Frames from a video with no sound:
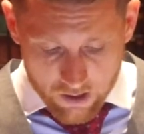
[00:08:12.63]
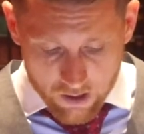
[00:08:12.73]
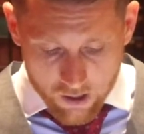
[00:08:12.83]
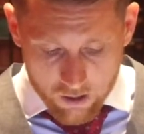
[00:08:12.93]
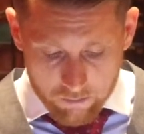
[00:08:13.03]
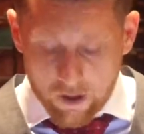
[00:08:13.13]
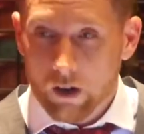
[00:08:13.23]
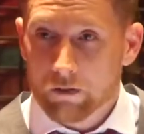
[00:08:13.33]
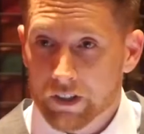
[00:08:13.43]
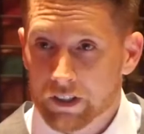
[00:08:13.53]

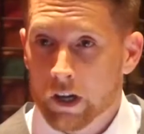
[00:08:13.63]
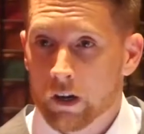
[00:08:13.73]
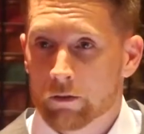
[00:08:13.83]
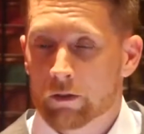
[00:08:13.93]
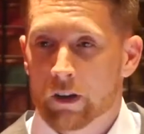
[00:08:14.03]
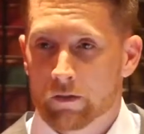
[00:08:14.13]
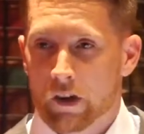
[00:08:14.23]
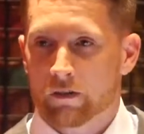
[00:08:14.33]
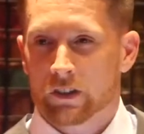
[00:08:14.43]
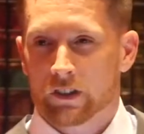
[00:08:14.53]

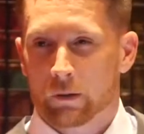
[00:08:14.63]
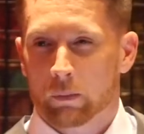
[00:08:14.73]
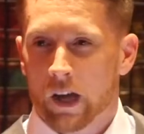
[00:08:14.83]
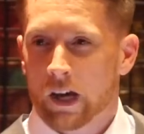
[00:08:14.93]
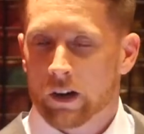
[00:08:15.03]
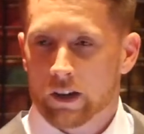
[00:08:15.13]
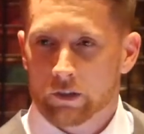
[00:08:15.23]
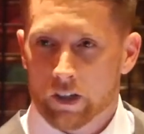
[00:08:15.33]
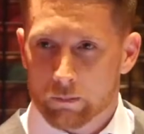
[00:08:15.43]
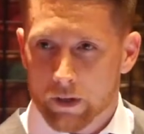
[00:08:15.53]
if a supplier has
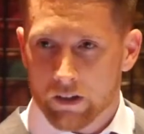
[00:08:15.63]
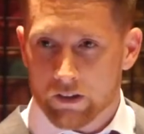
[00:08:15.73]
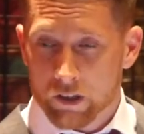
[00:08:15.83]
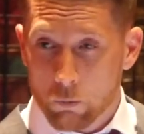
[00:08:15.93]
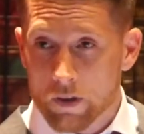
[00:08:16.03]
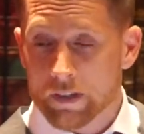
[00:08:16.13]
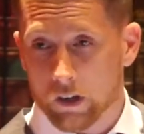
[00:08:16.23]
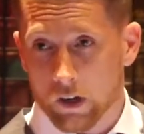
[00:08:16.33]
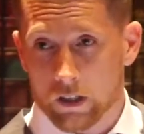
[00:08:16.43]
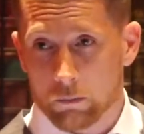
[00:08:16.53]
transparency with
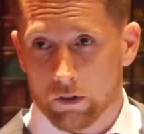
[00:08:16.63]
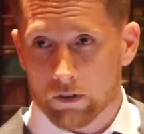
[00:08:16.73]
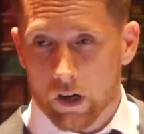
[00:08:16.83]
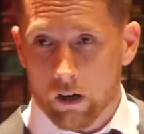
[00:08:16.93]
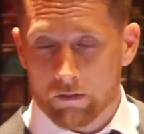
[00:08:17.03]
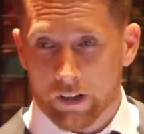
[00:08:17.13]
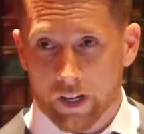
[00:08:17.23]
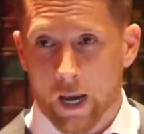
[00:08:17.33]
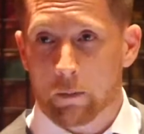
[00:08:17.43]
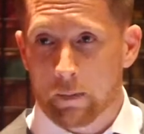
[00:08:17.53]
their customers of
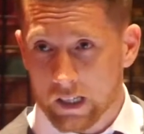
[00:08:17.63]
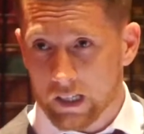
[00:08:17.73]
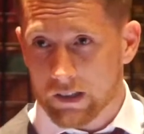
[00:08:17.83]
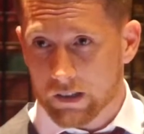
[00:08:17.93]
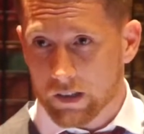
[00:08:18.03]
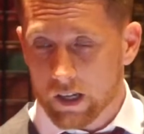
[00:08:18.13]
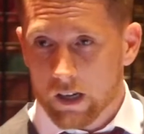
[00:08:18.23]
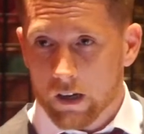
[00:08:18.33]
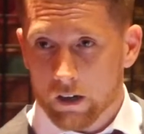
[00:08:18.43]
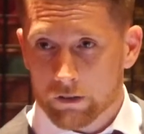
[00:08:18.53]
their capabilities
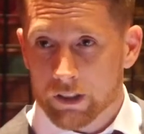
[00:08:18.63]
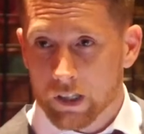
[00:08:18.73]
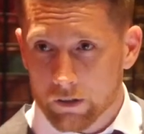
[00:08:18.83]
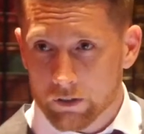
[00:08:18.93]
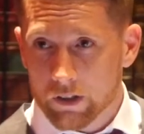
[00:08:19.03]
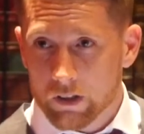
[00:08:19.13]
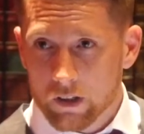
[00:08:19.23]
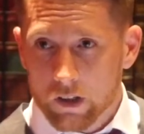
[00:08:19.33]
to deliver,